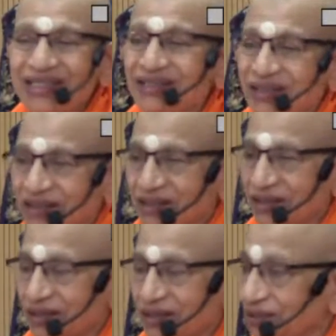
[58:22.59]
Where is it?
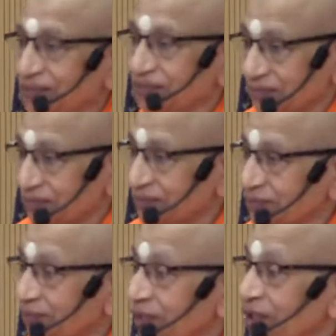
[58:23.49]

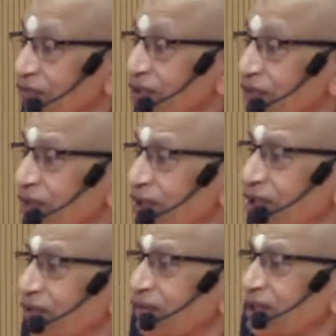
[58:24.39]
If you never
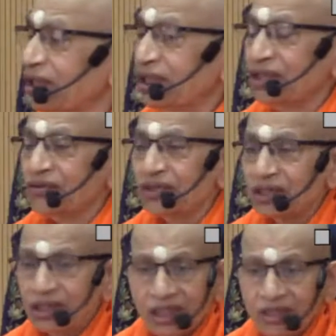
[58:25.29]
heard of it, then there is no
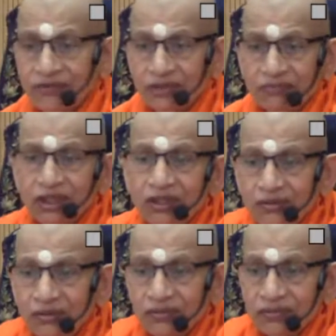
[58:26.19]
desire for
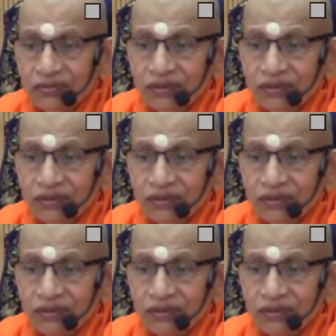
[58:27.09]
Timbuktu.